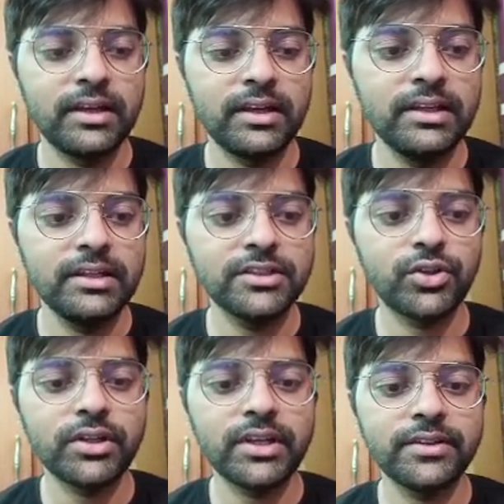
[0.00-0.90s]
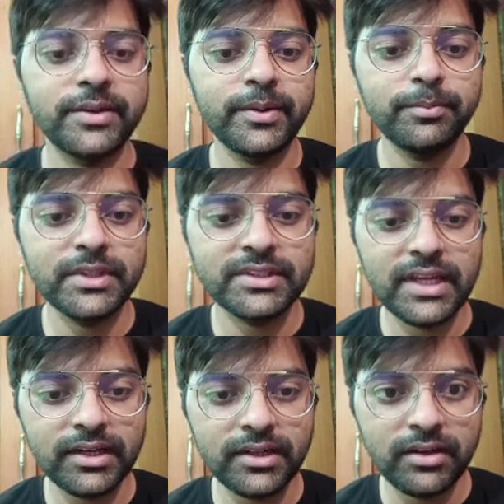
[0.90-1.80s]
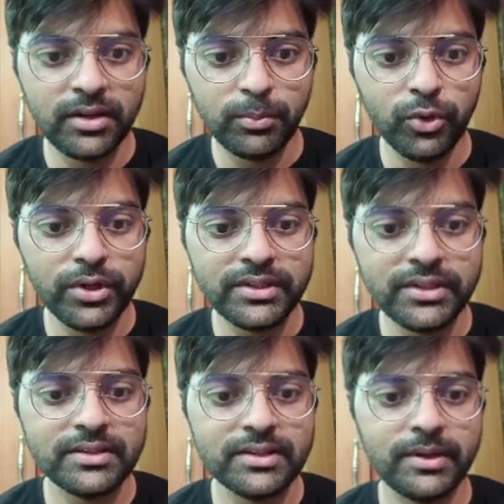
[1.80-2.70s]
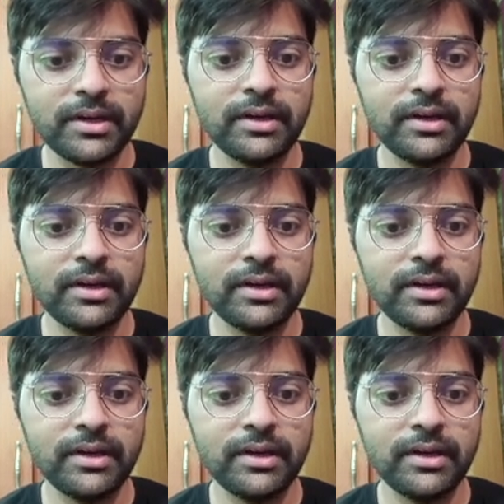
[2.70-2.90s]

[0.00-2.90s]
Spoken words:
He does not have 7, means that Boris has 7.